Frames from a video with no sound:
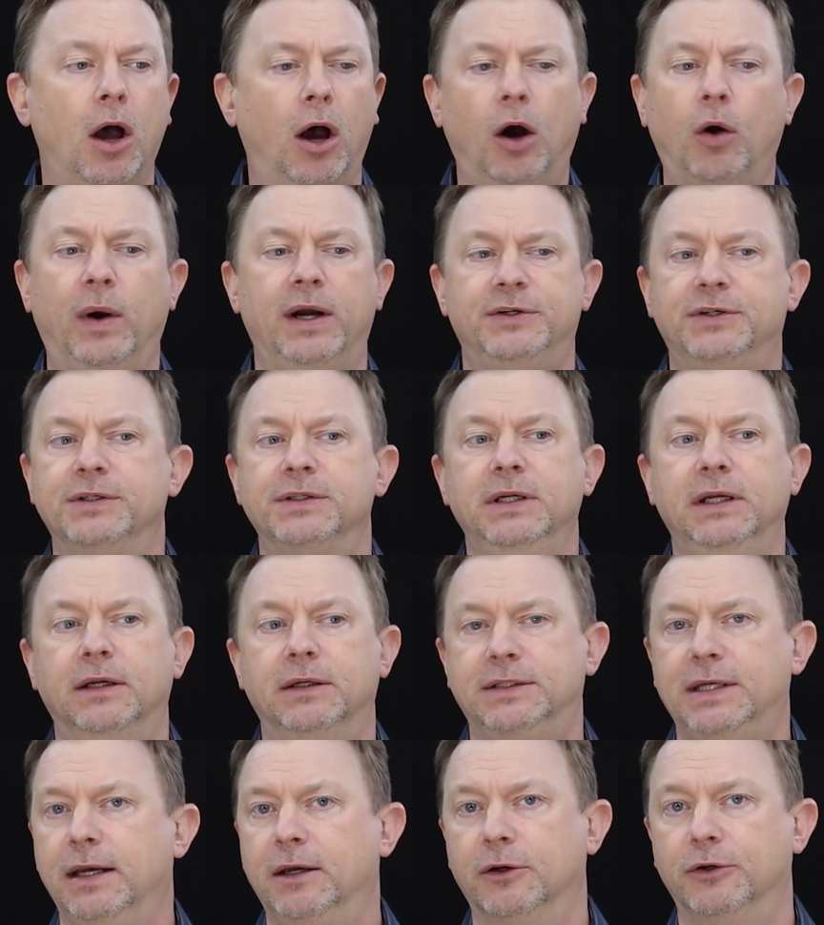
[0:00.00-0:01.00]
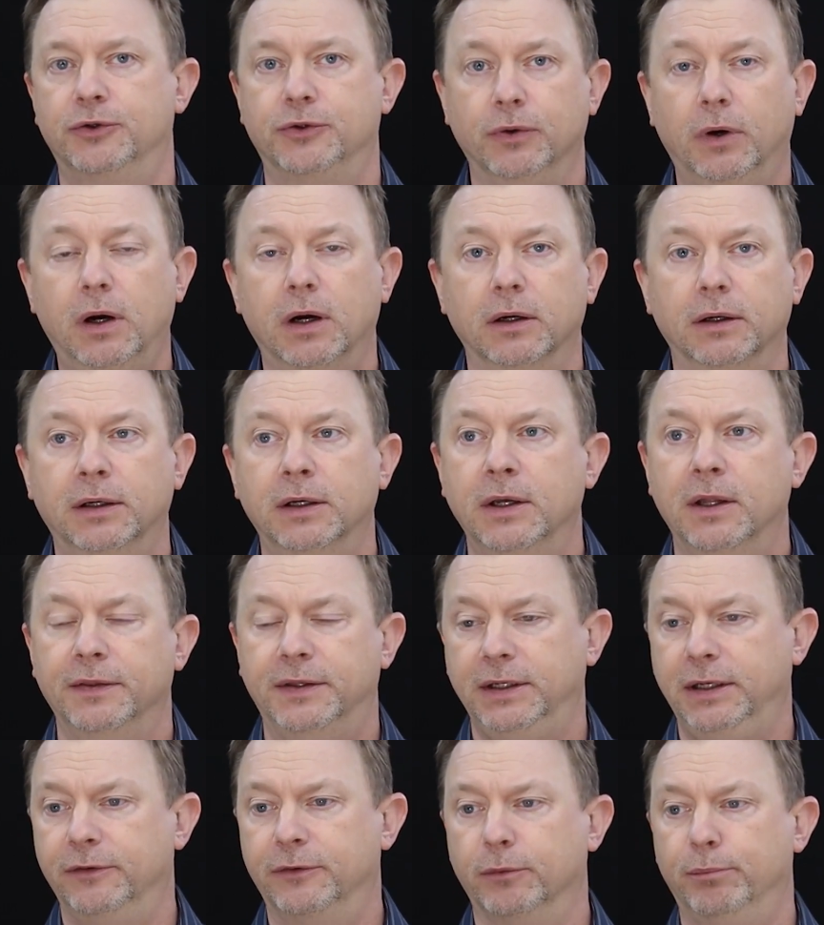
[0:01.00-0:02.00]
oh, I just need to take a drug
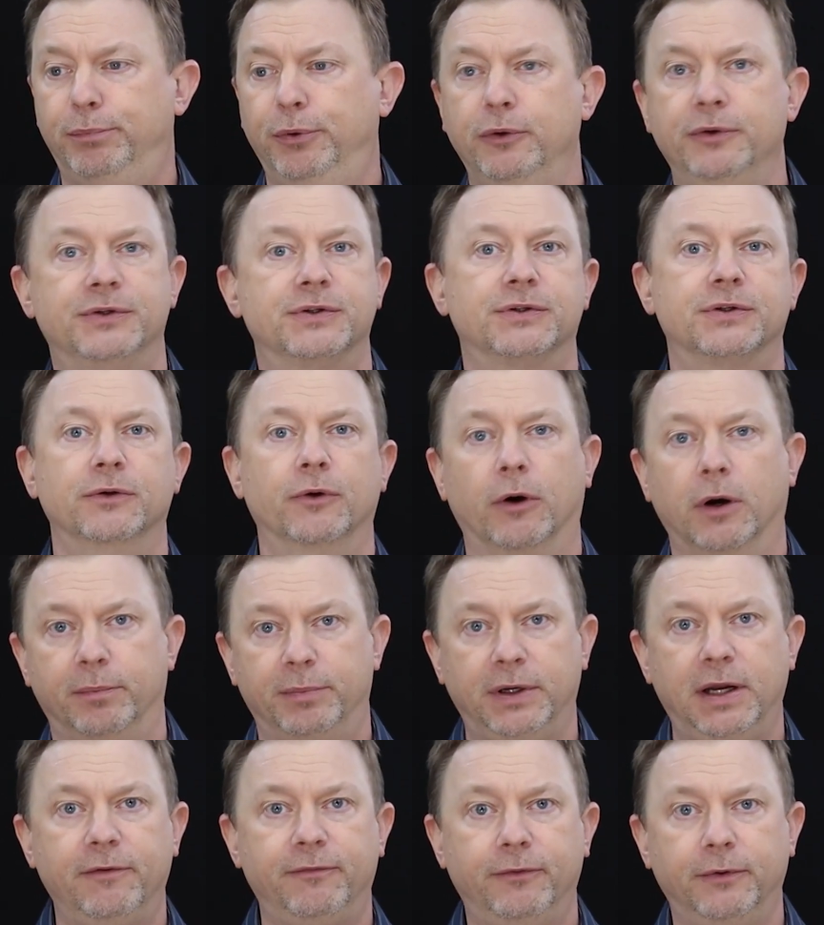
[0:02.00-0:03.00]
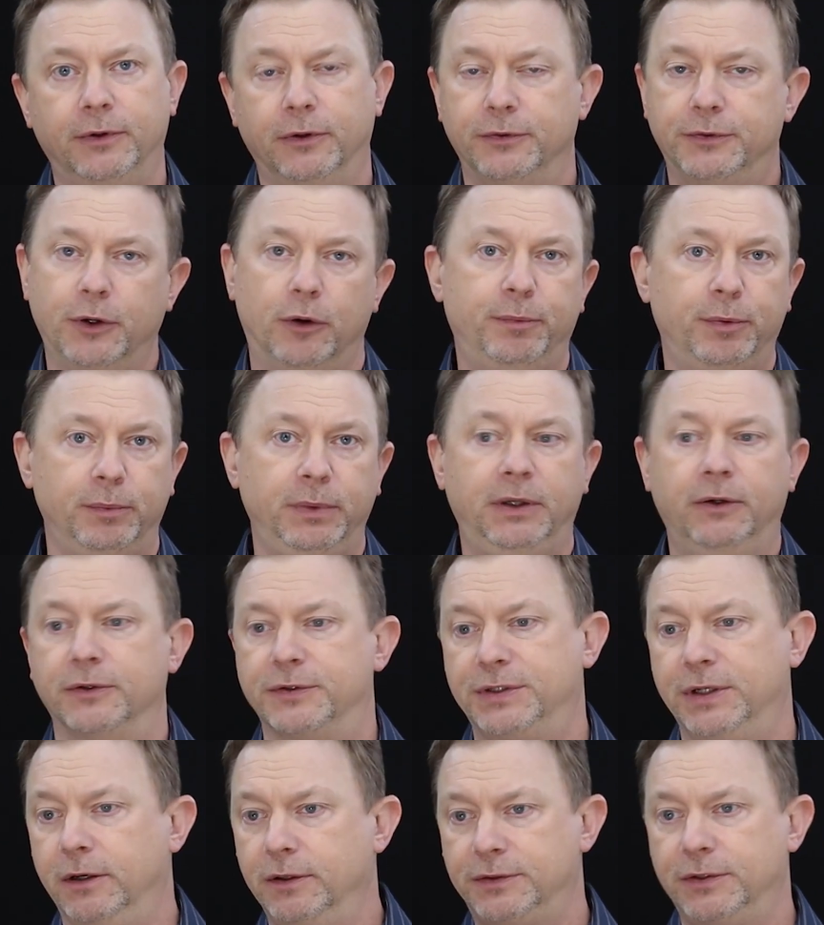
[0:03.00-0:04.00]
that either boosts norepinephrine or dopamine or
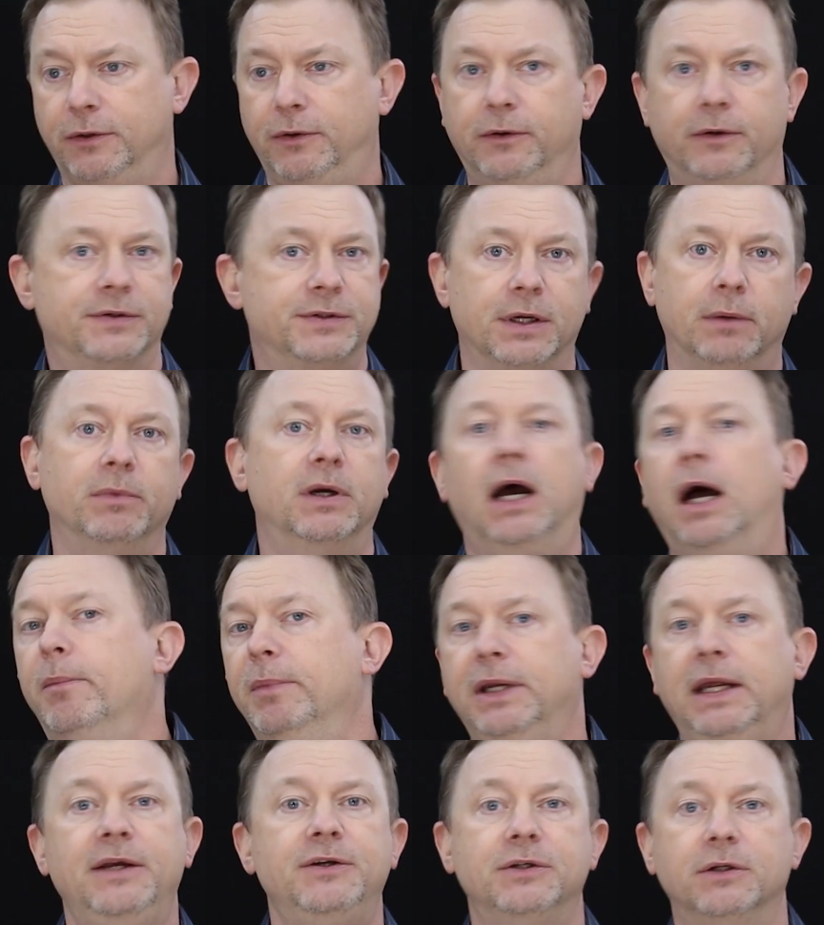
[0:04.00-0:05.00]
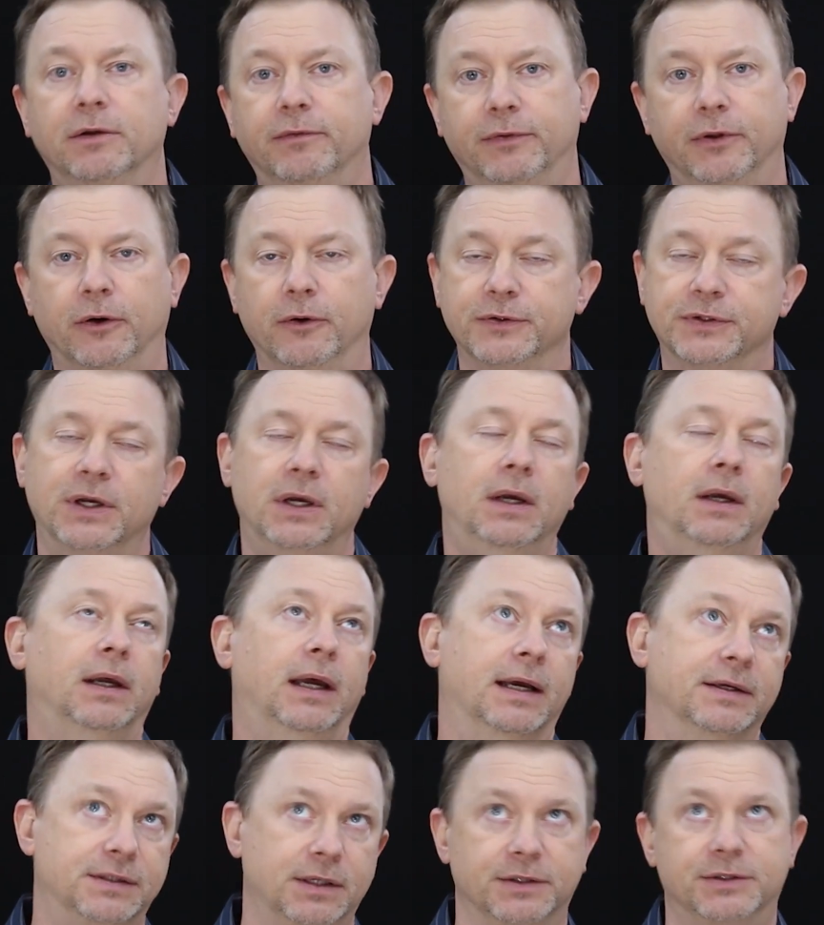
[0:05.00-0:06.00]
serotonin or some combination of those
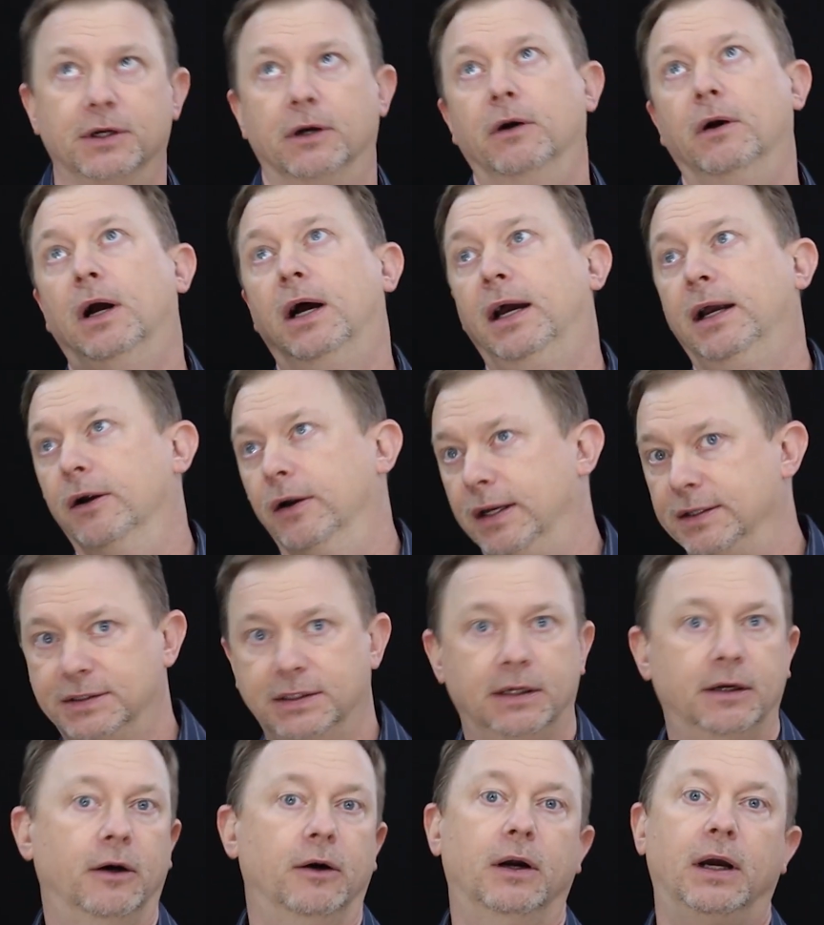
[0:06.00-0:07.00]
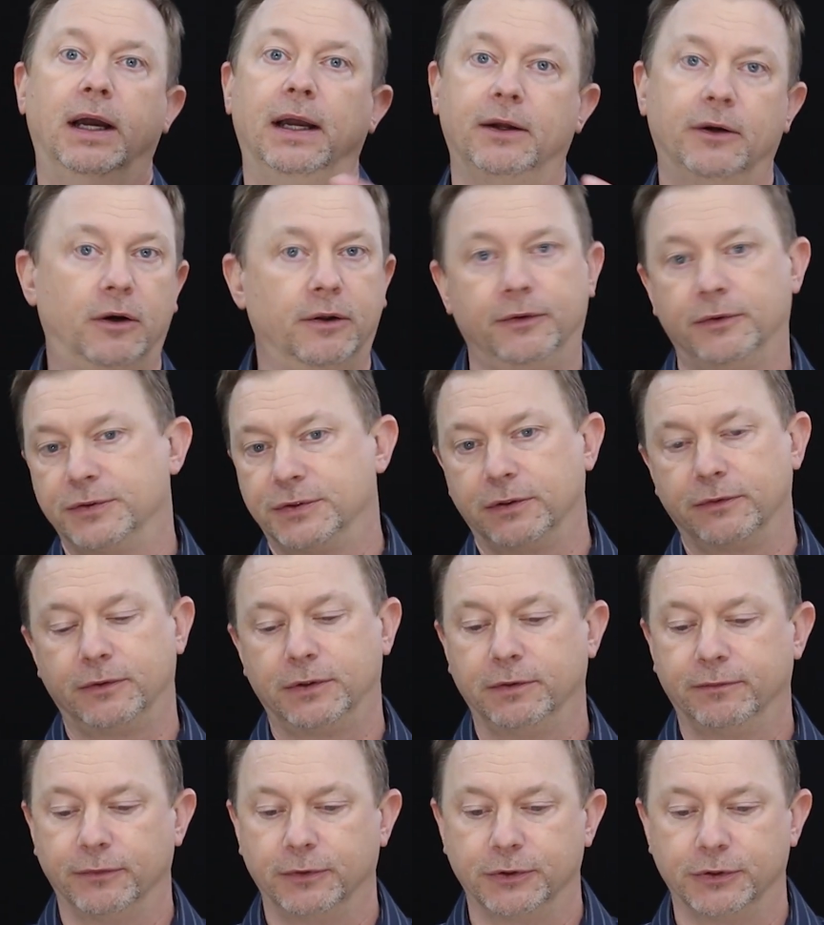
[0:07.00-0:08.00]
SSRI or SNRI and all those
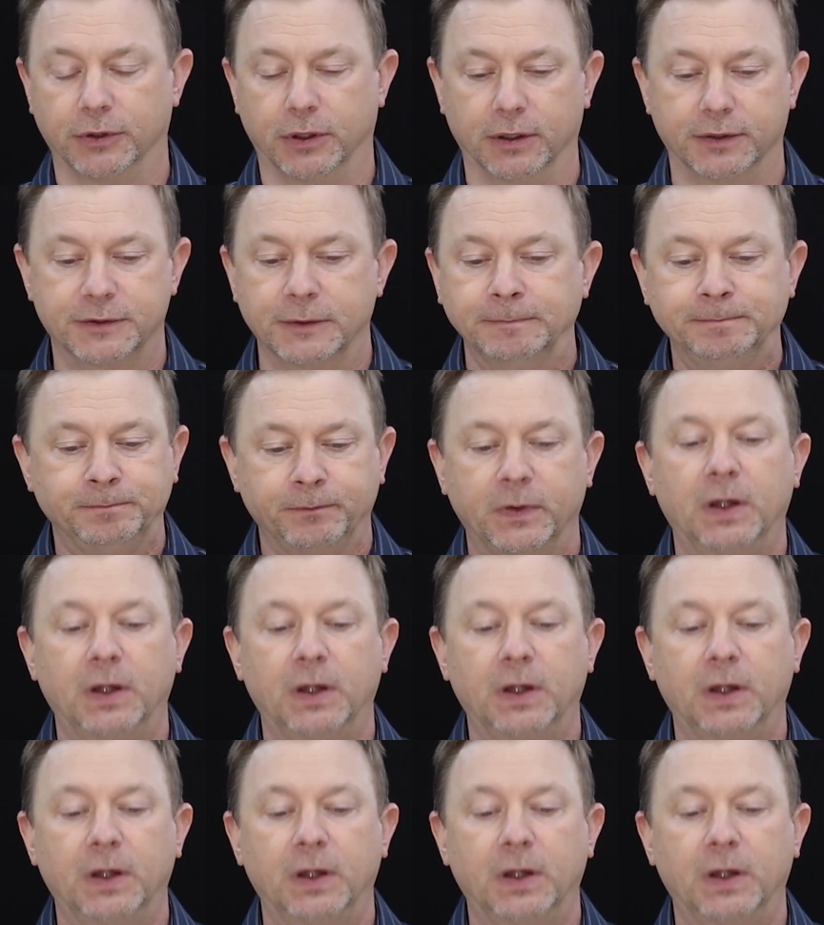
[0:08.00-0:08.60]
other different drugs.